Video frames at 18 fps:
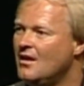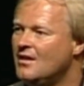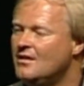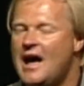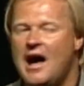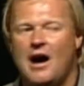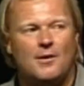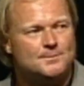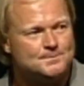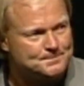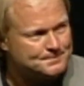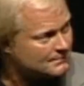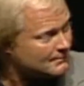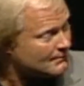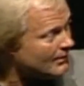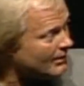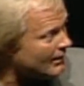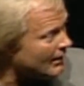Now,
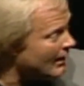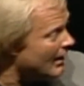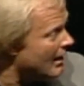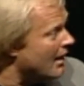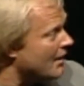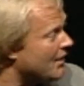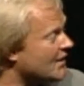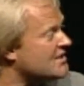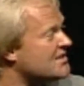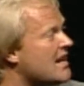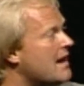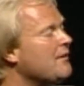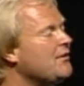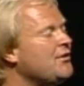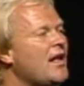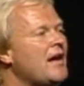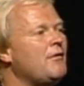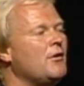the
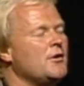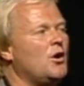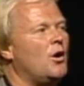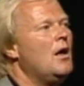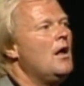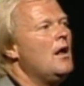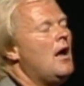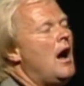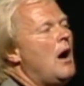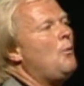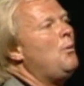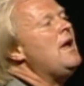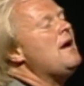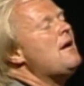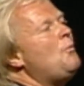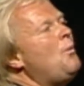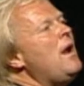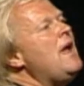7th level, you know,
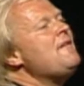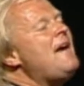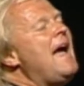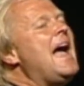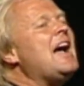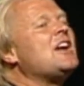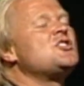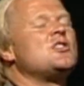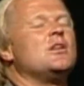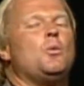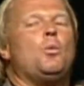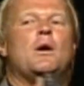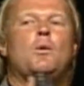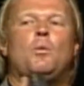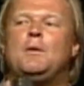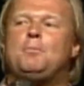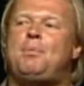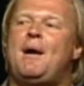we actually,
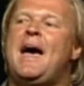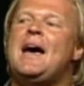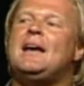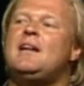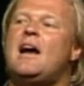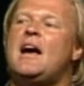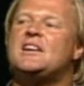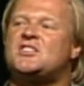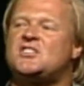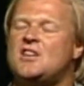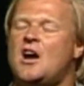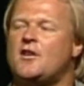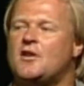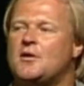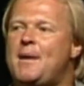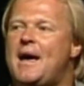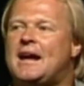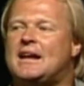when Pat and I
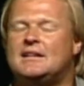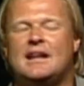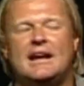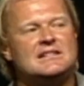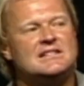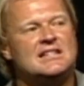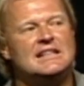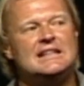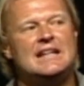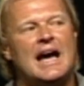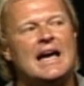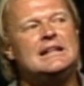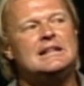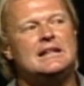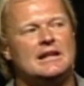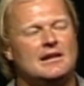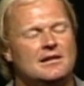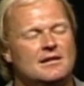started back in
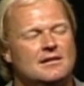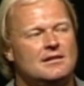1990,